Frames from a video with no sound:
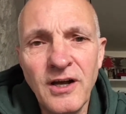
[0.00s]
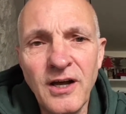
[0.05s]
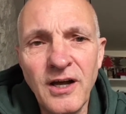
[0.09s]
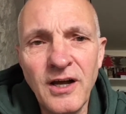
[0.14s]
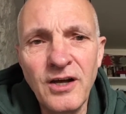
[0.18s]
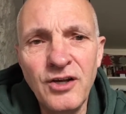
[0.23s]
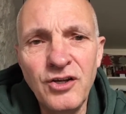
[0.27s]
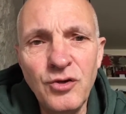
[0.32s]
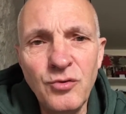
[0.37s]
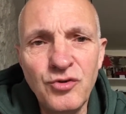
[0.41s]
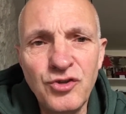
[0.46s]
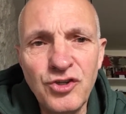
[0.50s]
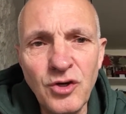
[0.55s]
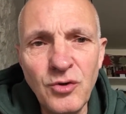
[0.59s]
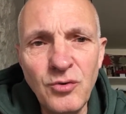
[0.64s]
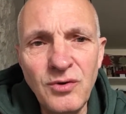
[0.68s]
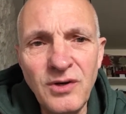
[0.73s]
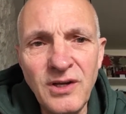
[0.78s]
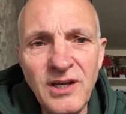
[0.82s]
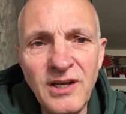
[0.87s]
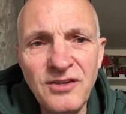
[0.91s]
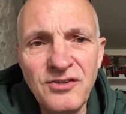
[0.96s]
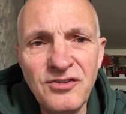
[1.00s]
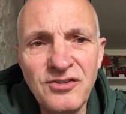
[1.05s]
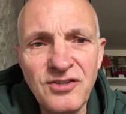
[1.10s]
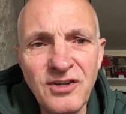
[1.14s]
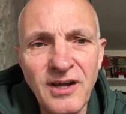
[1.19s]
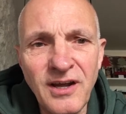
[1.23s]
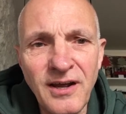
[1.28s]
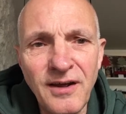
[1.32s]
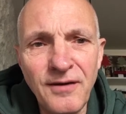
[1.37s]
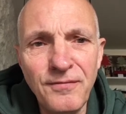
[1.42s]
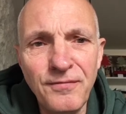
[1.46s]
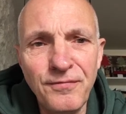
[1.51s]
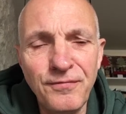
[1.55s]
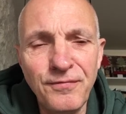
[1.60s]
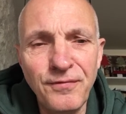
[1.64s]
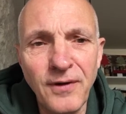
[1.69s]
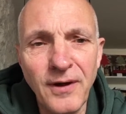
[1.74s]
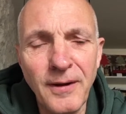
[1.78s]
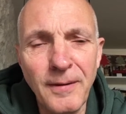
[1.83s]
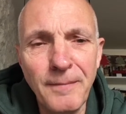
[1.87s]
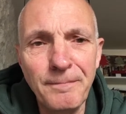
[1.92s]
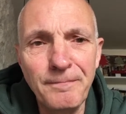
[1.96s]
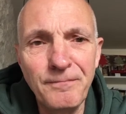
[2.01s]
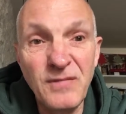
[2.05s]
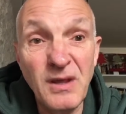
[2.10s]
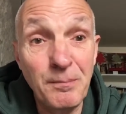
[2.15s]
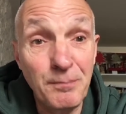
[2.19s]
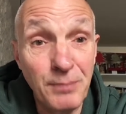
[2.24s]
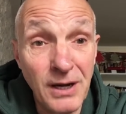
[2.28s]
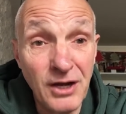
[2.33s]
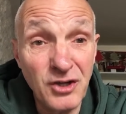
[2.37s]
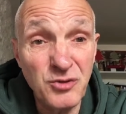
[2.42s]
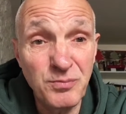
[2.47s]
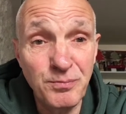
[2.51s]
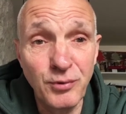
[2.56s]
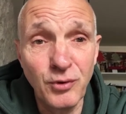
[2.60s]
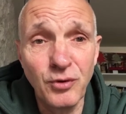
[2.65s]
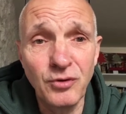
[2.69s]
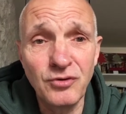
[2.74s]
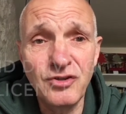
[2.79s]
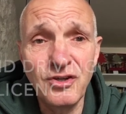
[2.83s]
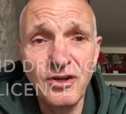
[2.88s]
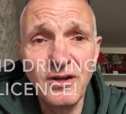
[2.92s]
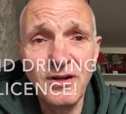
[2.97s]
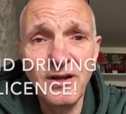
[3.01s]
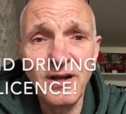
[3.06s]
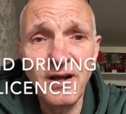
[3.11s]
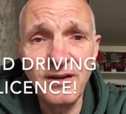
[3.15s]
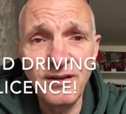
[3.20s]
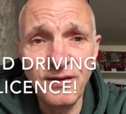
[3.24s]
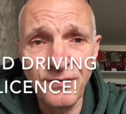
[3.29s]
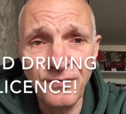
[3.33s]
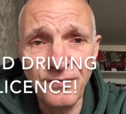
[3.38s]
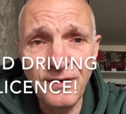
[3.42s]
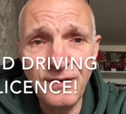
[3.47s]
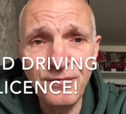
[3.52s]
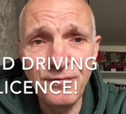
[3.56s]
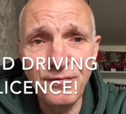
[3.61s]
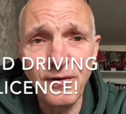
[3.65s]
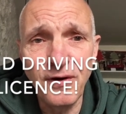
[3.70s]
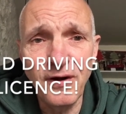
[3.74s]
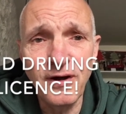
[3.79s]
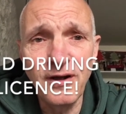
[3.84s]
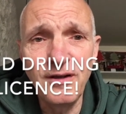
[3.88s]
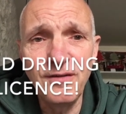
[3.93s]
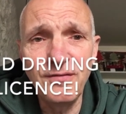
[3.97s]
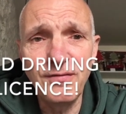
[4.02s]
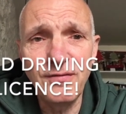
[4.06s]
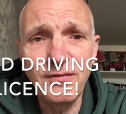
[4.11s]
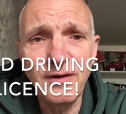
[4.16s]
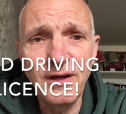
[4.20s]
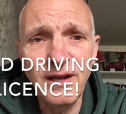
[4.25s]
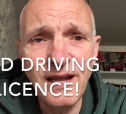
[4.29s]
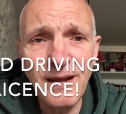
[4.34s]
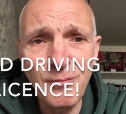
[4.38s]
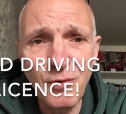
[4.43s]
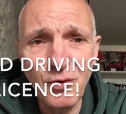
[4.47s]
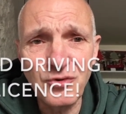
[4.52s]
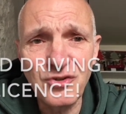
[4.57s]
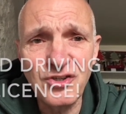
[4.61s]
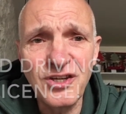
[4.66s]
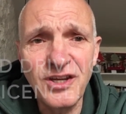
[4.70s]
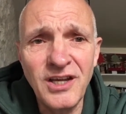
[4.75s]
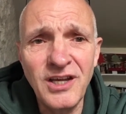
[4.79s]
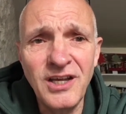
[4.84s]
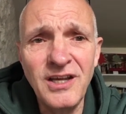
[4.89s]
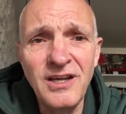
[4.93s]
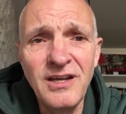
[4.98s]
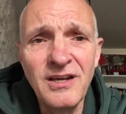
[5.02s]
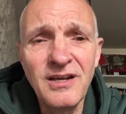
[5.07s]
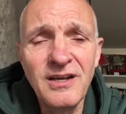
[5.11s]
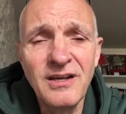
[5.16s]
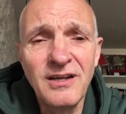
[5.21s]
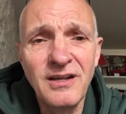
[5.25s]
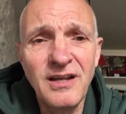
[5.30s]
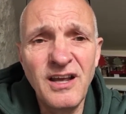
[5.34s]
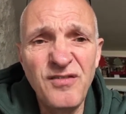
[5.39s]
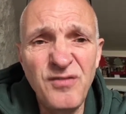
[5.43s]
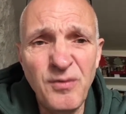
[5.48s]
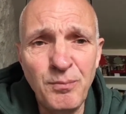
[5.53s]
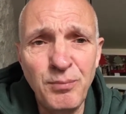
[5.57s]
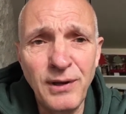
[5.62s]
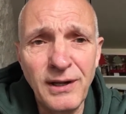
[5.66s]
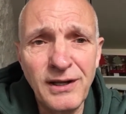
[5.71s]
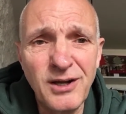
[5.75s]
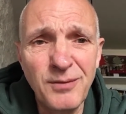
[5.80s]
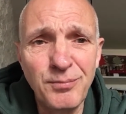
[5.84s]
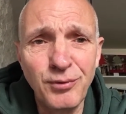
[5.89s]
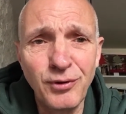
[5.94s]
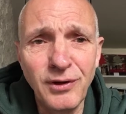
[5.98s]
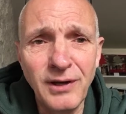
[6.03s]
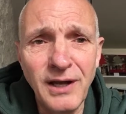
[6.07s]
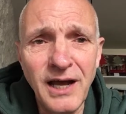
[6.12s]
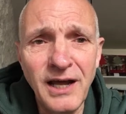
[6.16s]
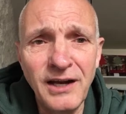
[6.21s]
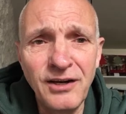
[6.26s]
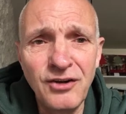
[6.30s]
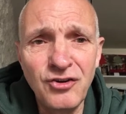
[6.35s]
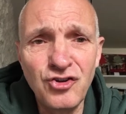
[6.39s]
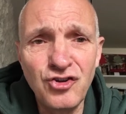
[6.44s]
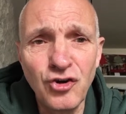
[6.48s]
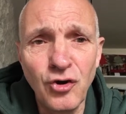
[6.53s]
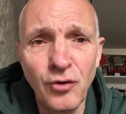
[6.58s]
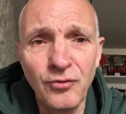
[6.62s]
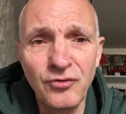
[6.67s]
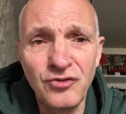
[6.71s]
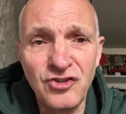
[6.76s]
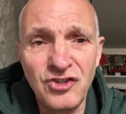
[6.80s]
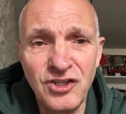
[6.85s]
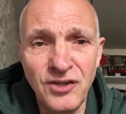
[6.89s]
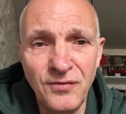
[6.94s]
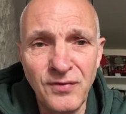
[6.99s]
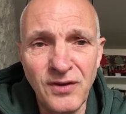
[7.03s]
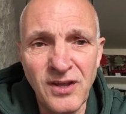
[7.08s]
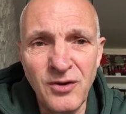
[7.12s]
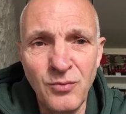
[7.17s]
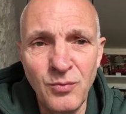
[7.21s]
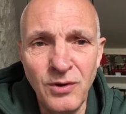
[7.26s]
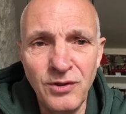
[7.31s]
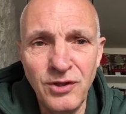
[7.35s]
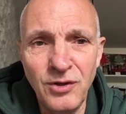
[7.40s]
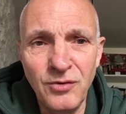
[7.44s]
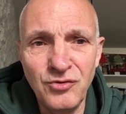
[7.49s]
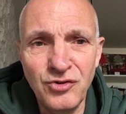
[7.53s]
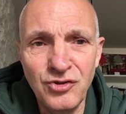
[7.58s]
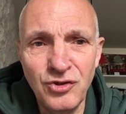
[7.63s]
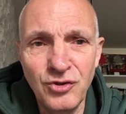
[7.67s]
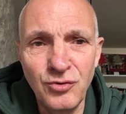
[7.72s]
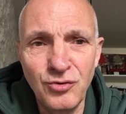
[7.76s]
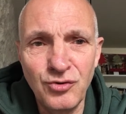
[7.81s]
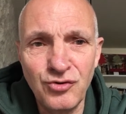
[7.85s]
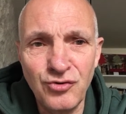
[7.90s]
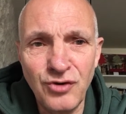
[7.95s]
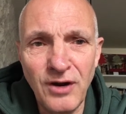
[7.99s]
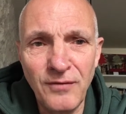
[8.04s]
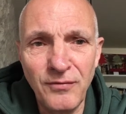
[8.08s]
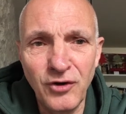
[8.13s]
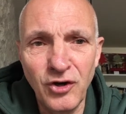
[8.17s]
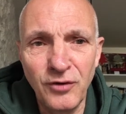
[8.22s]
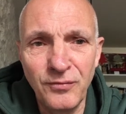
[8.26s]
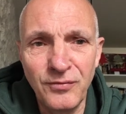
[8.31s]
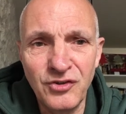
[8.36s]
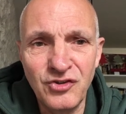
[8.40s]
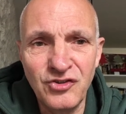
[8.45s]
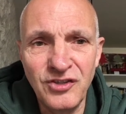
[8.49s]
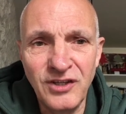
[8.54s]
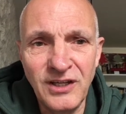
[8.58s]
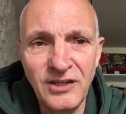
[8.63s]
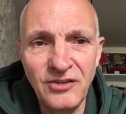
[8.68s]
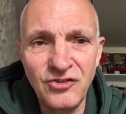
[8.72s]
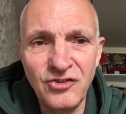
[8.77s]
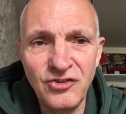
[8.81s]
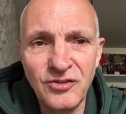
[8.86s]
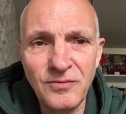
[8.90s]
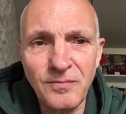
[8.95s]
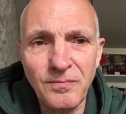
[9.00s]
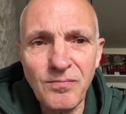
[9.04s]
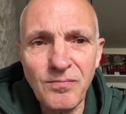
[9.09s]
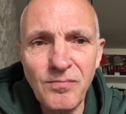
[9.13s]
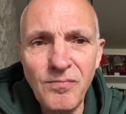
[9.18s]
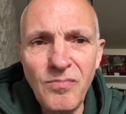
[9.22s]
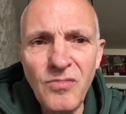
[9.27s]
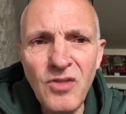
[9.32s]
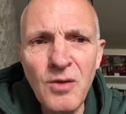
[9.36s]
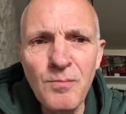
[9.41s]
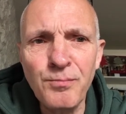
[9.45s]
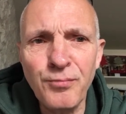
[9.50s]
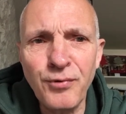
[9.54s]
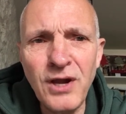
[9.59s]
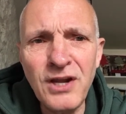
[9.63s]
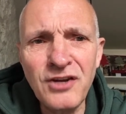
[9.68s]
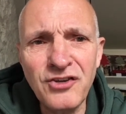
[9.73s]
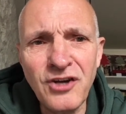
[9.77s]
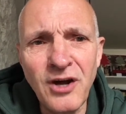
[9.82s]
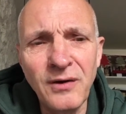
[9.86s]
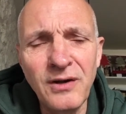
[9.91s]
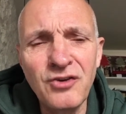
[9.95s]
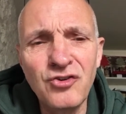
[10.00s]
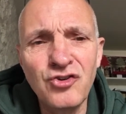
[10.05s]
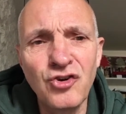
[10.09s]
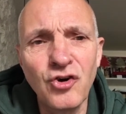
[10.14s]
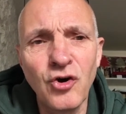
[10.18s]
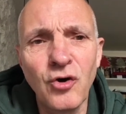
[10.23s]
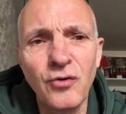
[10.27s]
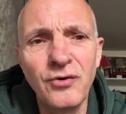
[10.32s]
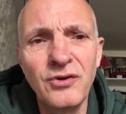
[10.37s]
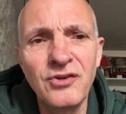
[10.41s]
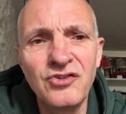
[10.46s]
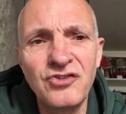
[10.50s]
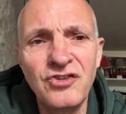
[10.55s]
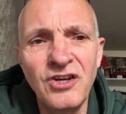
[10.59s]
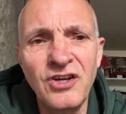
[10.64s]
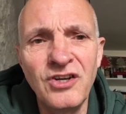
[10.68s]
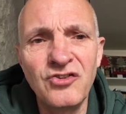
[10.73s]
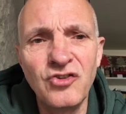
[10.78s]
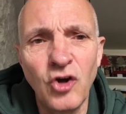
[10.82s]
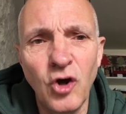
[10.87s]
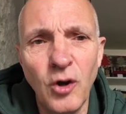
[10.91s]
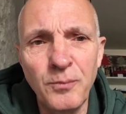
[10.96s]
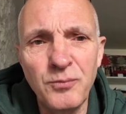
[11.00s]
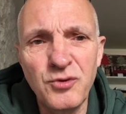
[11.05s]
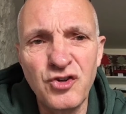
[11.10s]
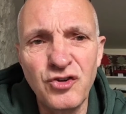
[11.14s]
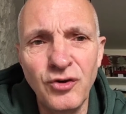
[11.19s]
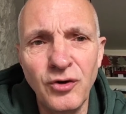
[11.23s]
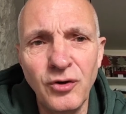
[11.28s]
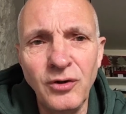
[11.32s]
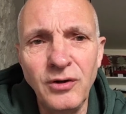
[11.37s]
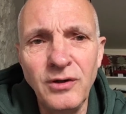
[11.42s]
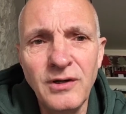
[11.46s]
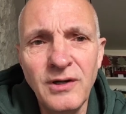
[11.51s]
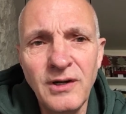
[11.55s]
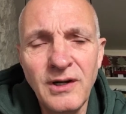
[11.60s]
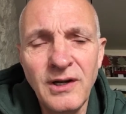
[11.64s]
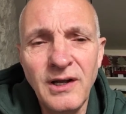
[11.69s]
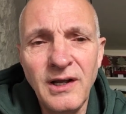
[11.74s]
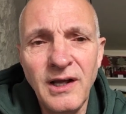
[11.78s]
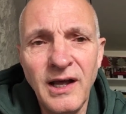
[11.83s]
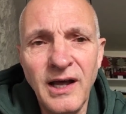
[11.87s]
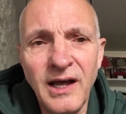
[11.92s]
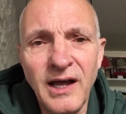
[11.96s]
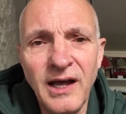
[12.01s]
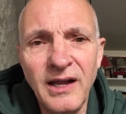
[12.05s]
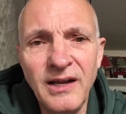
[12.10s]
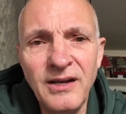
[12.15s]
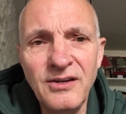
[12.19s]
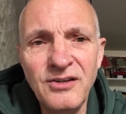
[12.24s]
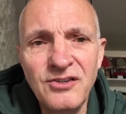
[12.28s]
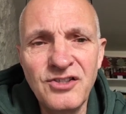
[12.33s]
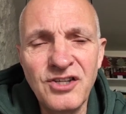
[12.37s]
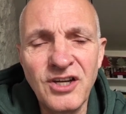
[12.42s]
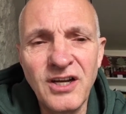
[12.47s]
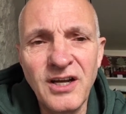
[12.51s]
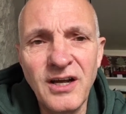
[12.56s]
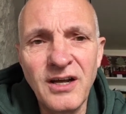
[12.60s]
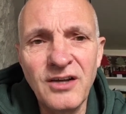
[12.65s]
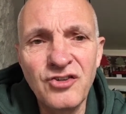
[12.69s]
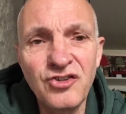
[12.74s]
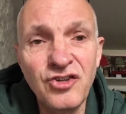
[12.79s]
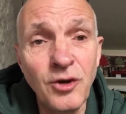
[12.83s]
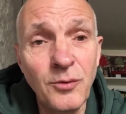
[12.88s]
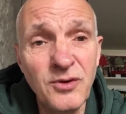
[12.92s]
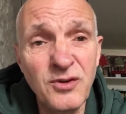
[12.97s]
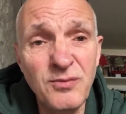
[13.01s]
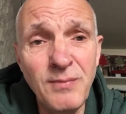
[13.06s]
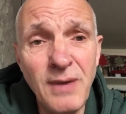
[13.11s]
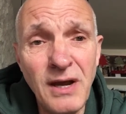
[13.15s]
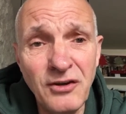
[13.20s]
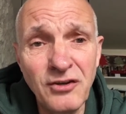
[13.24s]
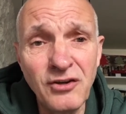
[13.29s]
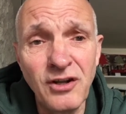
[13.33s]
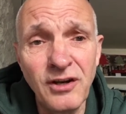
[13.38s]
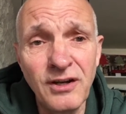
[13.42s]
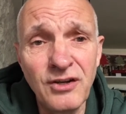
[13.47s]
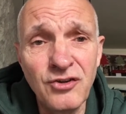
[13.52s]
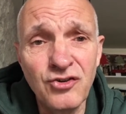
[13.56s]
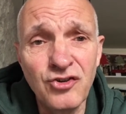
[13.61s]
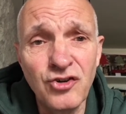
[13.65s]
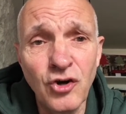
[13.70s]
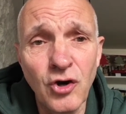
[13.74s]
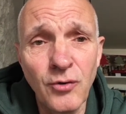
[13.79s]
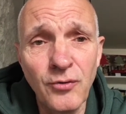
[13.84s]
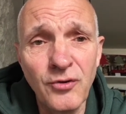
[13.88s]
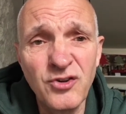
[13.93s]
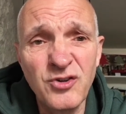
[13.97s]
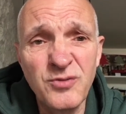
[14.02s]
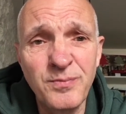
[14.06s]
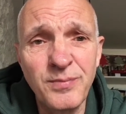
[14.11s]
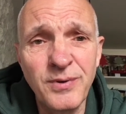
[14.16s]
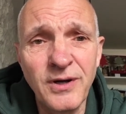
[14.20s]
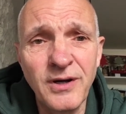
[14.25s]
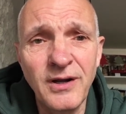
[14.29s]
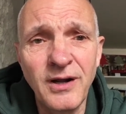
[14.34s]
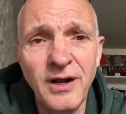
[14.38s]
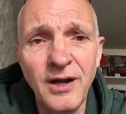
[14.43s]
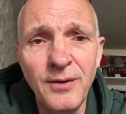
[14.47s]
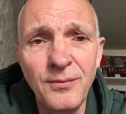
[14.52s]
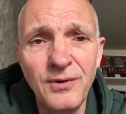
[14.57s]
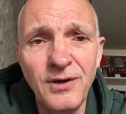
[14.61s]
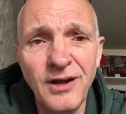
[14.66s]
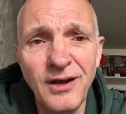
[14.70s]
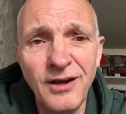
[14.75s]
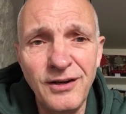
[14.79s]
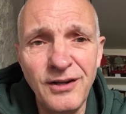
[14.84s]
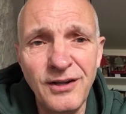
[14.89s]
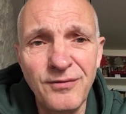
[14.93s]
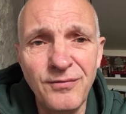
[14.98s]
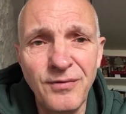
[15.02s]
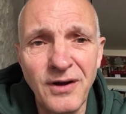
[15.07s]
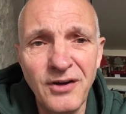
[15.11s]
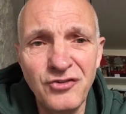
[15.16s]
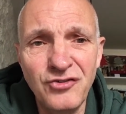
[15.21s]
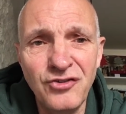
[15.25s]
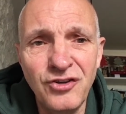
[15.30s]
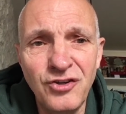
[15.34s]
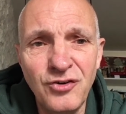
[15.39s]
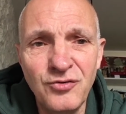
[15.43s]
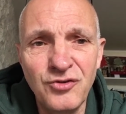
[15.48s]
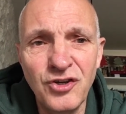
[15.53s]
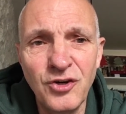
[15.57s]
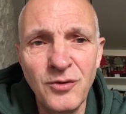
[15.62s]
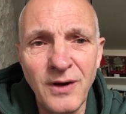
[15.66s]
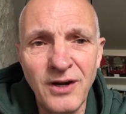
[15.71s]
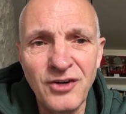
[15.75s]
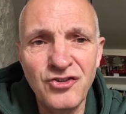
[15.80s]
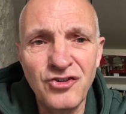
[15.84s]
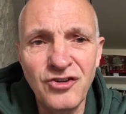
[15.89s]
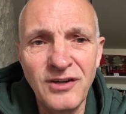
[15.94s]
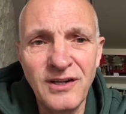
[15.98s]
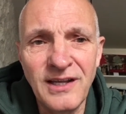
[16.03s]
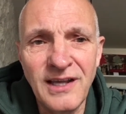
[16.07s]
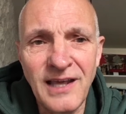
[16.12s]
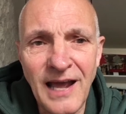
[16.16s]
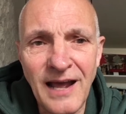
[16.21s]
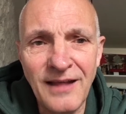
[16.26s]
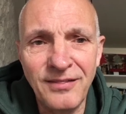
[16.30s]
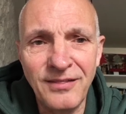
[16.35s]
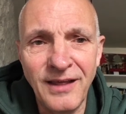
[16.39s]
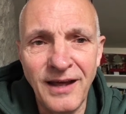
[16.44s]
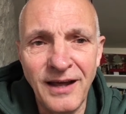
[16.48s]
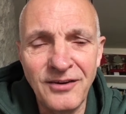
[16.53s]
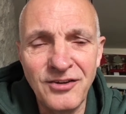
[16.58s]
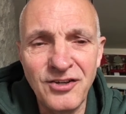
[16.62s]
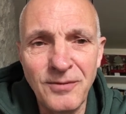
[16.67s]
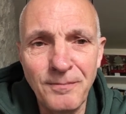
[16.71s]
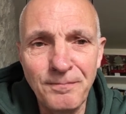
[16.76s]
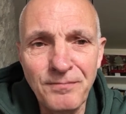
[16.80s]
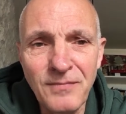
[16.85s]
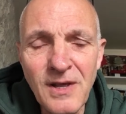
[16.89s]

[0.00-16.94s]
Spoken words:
You do need to have your passport and your V5 and MOT, if applicable, and insurance certificate with you to travel overseas. Breakdown insurance is optional, and so is medical insurance, but I would highly advise that you do actually get that.